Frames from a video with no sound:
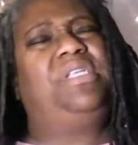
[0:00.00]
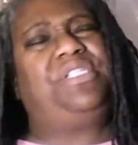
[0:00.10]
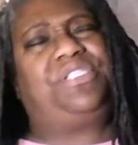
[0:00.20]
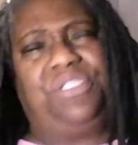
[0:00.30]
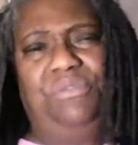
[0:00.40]

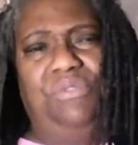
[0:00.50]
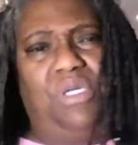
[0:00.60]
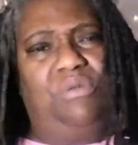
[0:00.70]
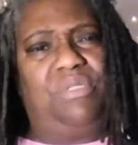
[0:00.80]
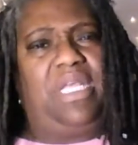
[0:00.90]
Did you
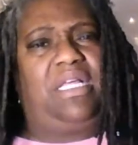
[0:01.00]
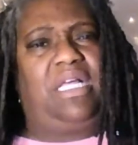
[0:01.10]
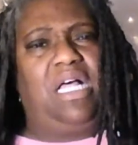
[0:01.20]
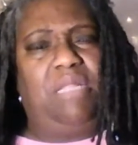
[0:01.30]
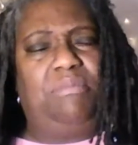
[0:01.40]
know the
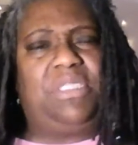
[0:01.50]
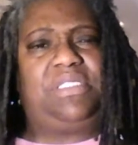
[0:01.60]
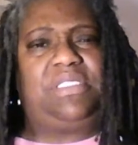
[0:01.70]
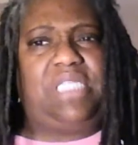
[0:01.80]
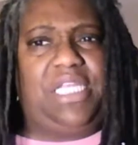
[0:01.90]

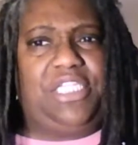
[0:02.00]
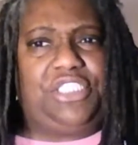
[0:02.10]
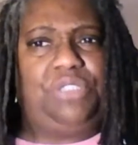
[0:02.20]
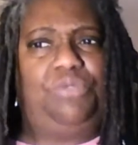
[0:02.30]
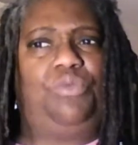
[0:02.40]

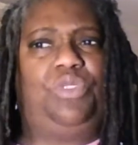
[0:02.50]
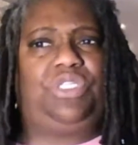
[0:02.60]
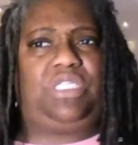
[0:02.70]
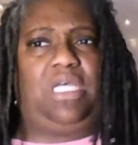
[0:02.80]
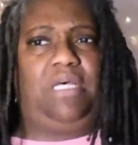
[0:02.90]
conversation
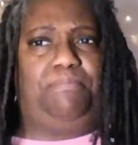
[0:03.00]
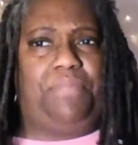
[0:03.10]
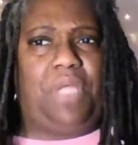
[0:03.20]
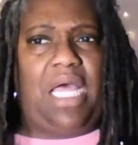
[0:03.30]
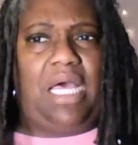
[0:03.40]
was
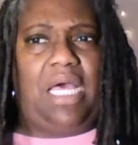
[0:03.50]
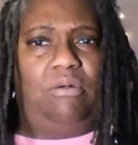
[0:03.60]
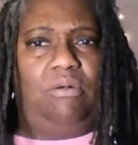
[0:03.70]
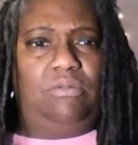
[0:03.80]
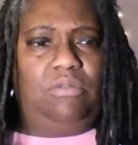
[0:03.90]

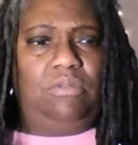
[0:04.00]
about